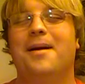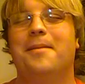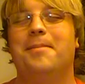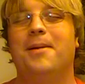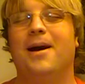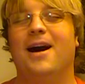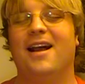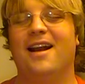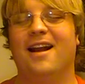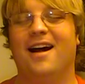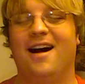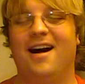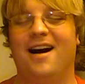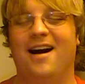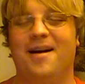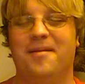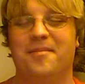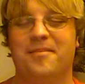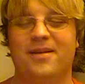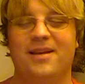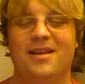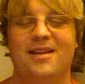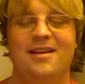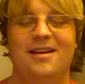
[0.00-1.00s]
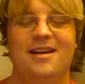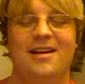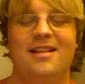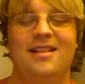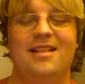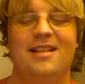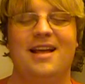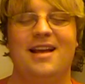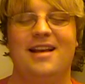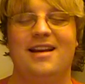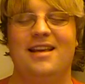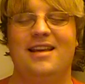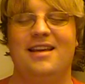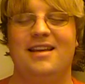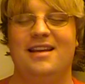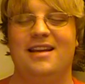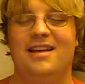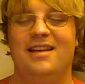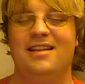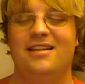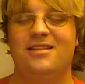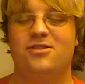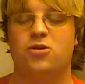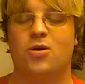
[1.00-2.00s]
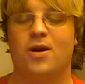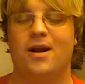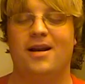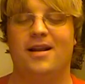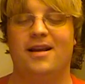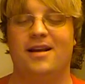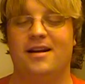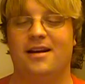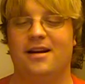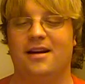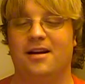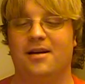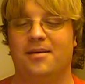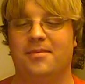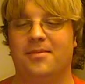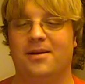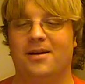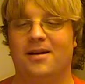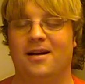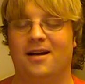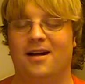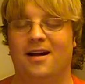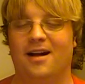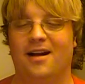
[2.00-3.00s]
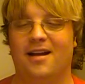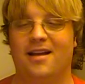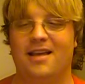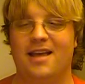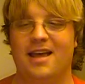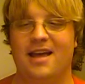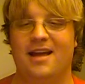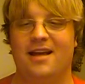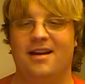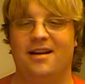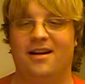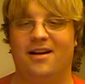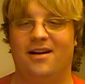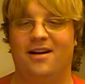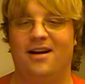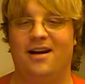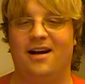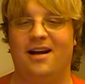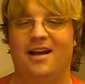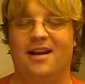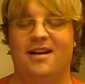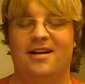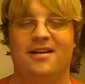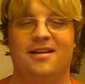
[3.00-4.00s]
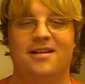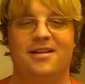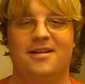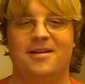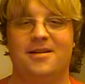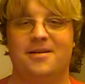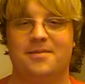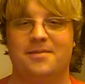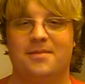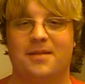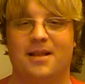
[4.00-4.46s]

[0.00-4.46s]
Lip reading: But, and then he tried hitting him again on